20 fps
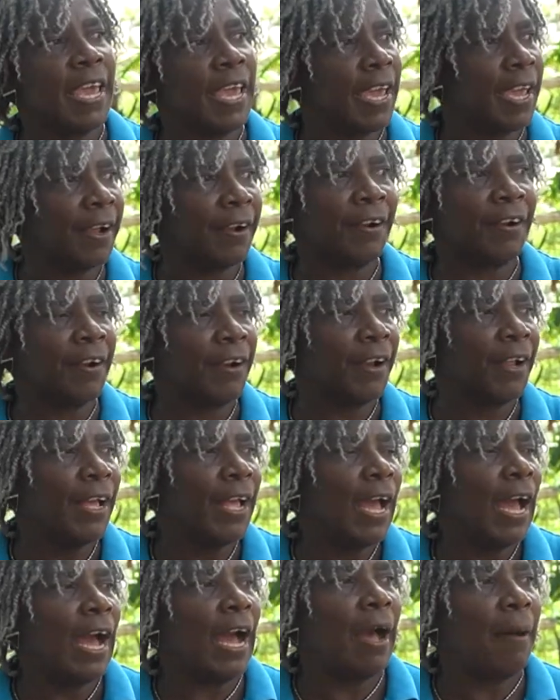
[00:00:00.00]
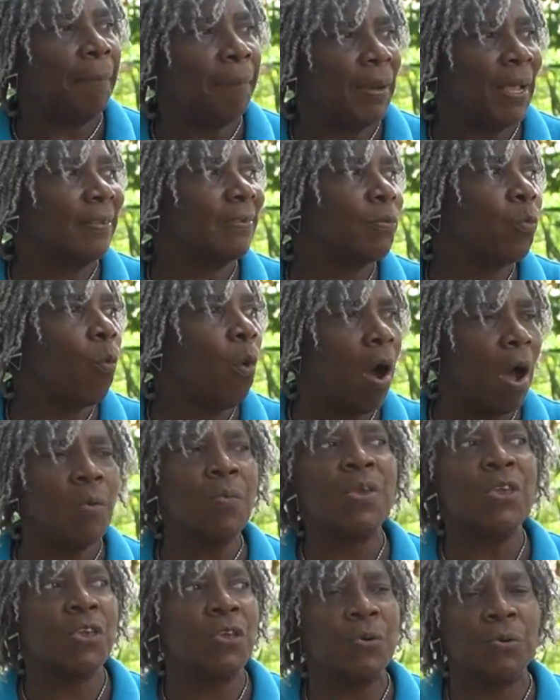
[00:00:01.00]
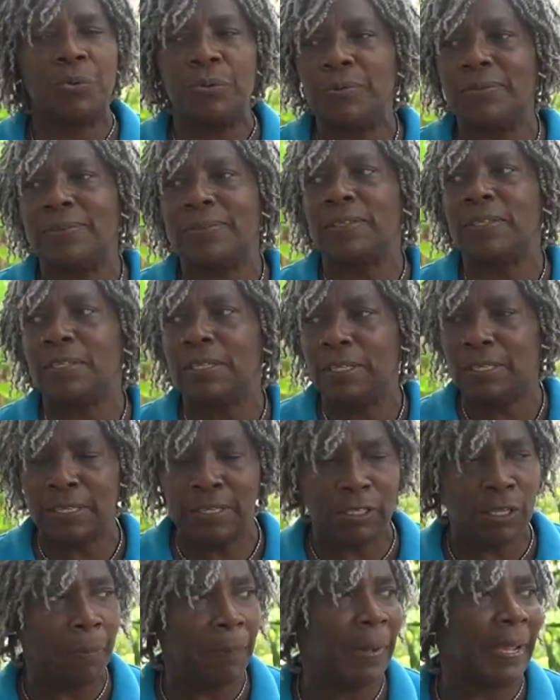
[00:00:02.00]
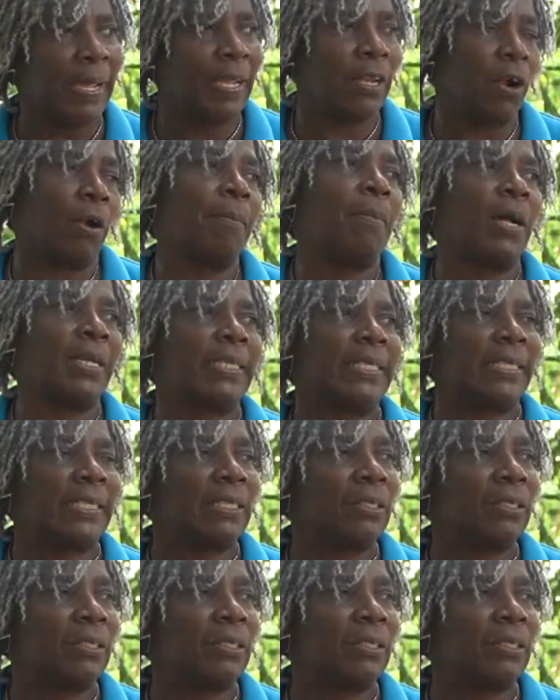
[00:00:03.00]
air and plus what we use to put in our bodies.